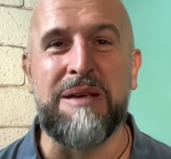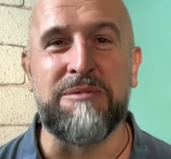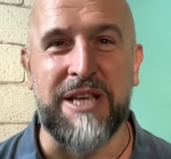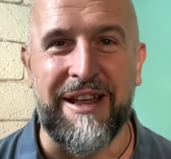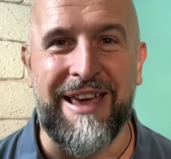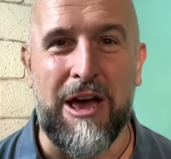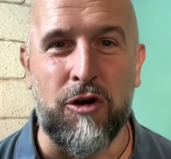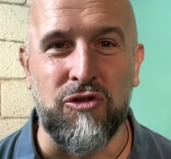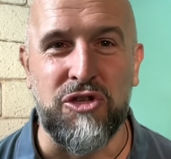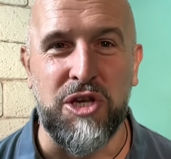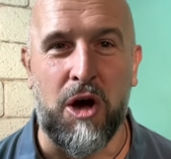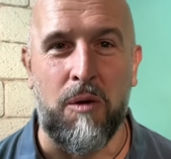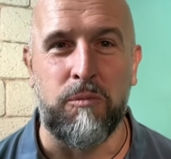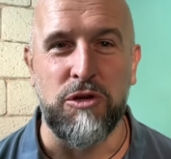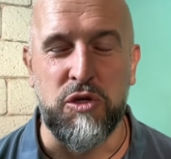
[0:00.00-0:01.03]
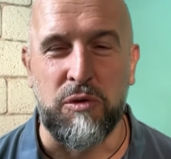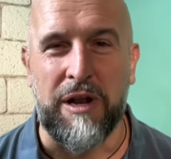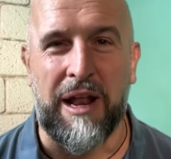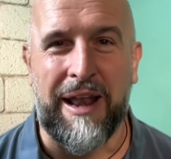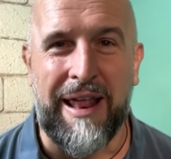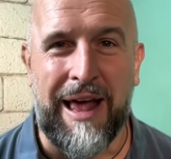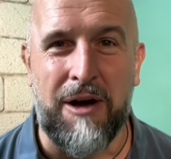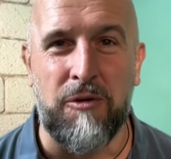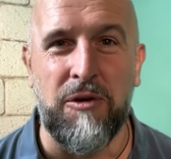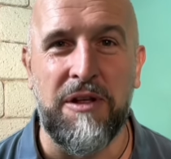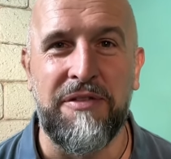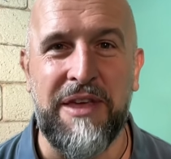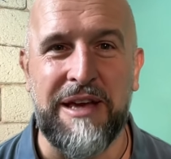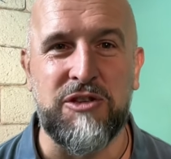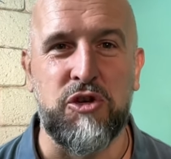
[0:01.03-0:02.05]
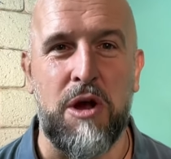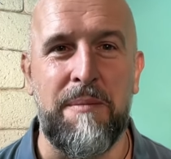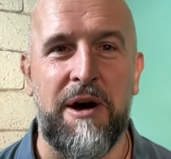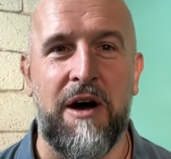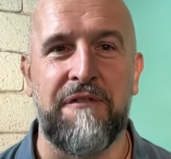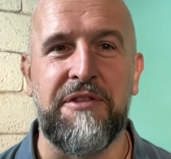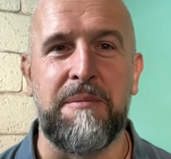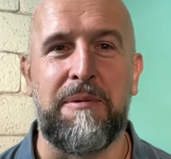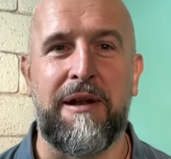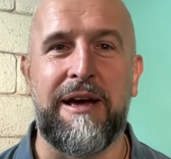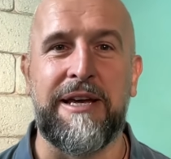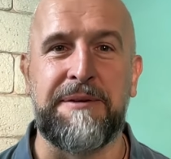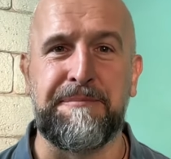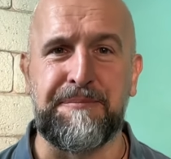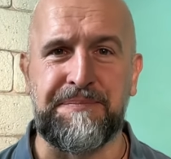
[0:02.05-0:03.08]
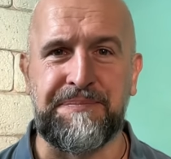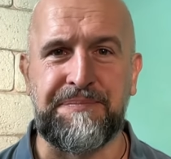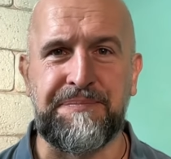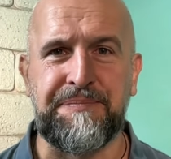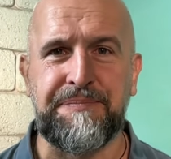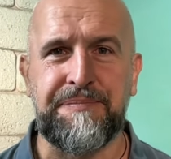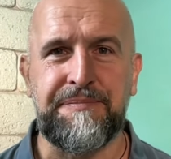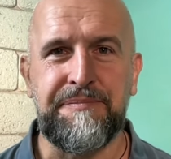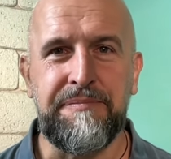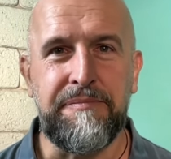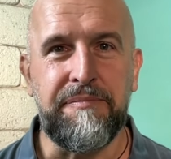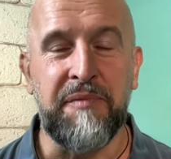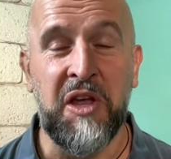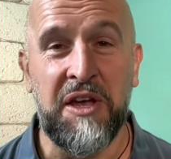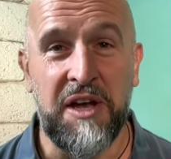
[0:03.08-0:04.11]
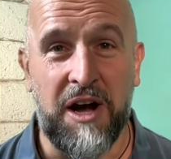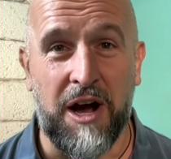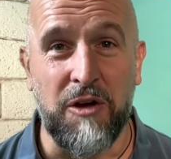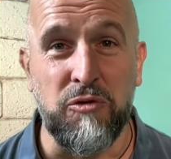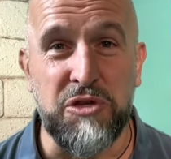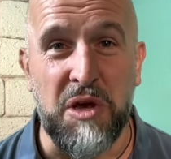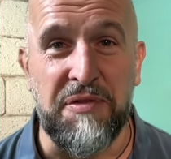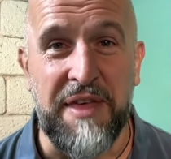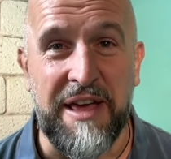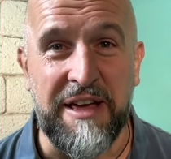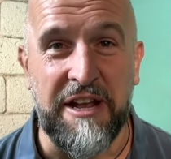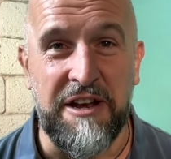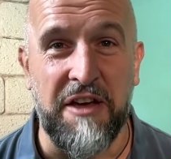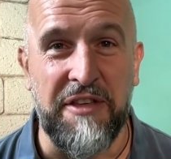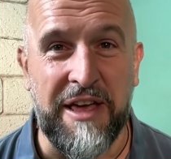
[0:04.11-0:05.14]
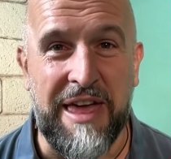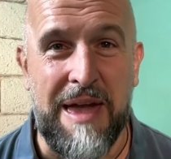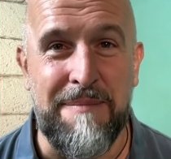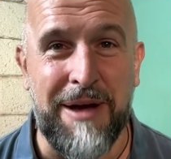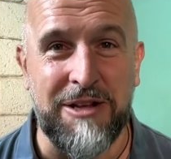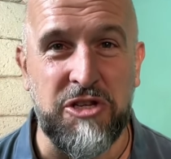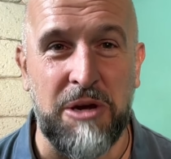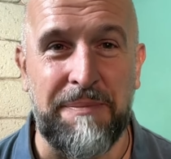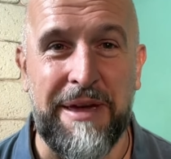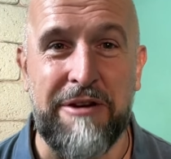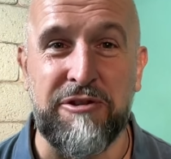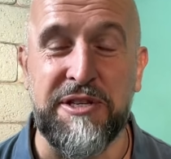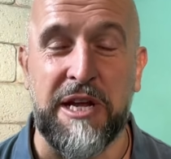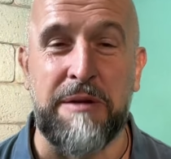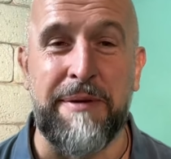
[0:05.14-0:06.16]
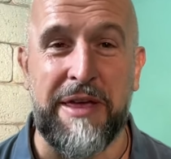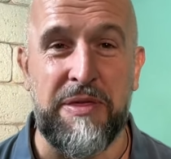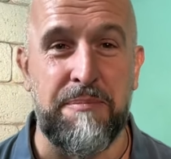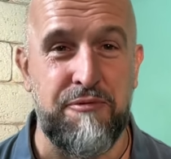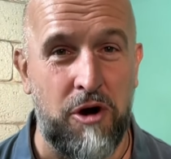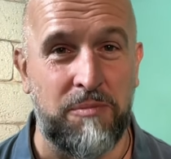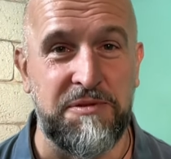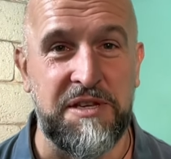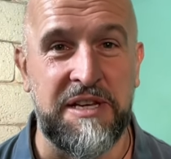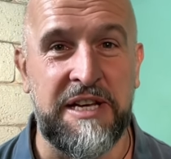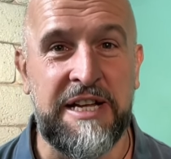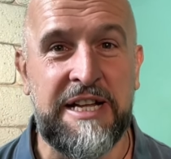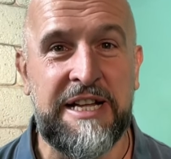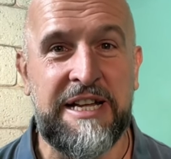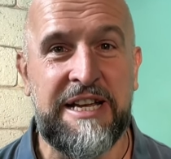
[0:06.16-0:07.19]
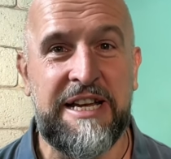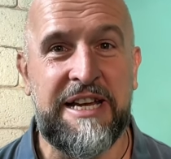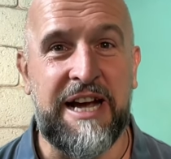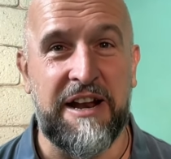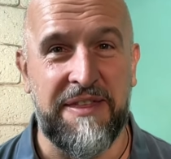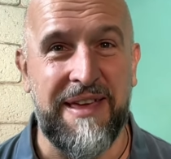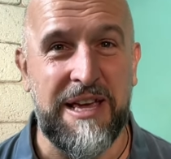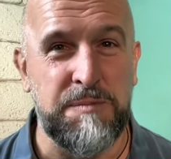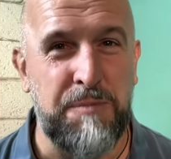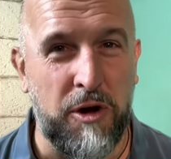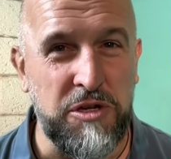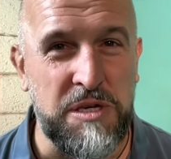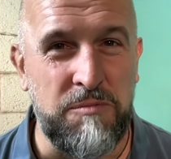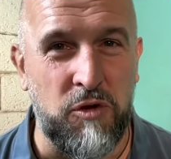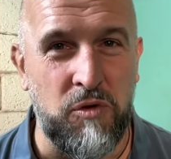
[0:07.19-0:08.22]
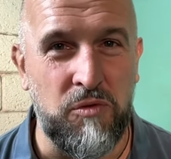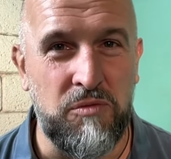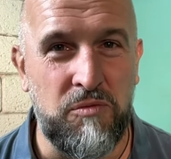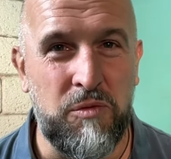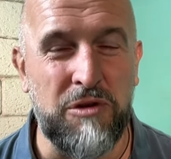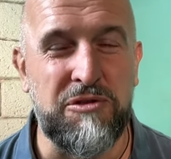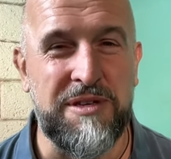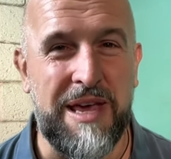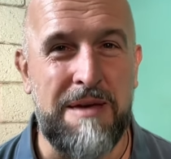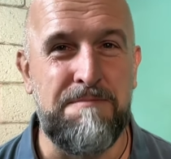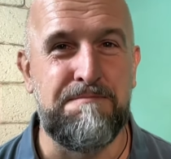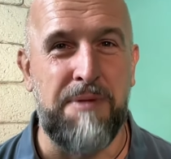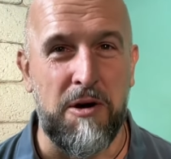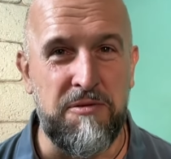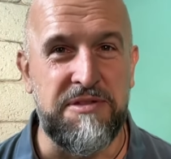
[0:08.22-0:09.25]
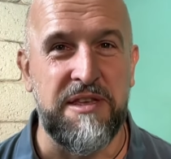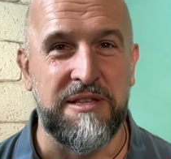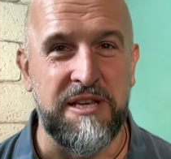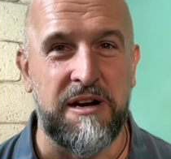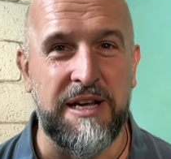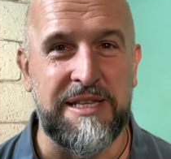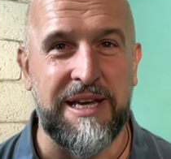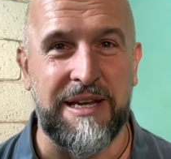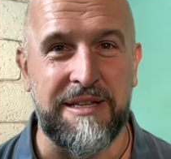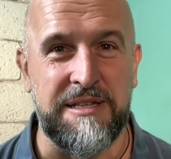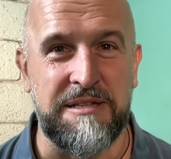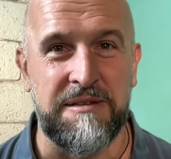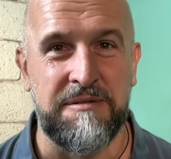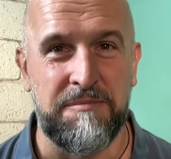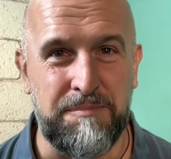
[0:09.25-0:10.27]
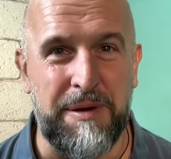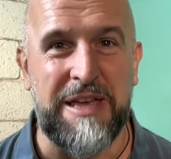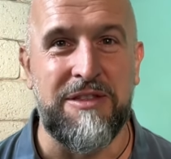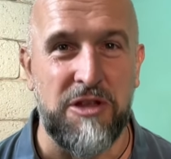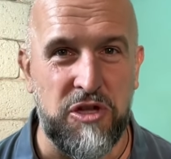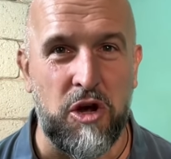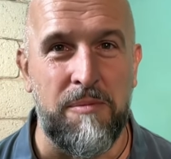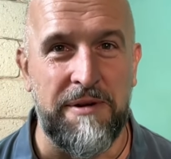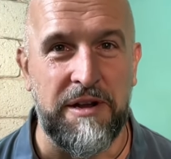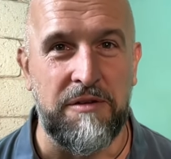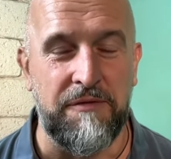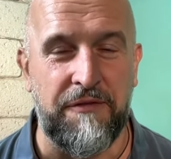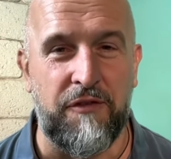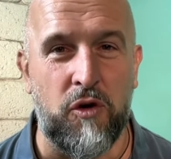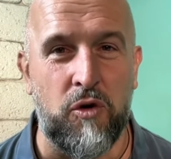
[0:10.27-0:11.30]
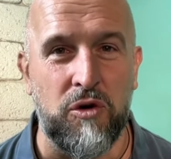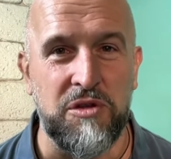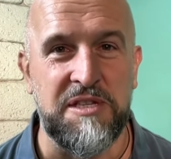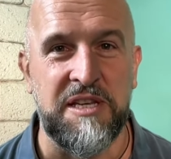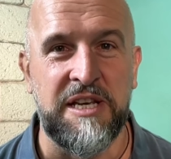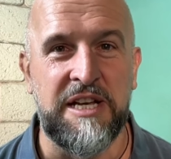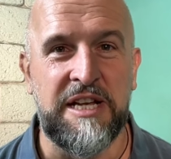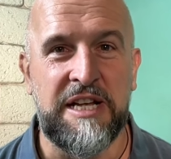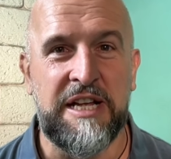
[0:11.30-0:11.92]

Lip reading: team's going to get on top, which will allow their scrum half to play? I also think another key matchup here is going to be in the props. And I think it's possible we'll see both the tight ends be the dominant force.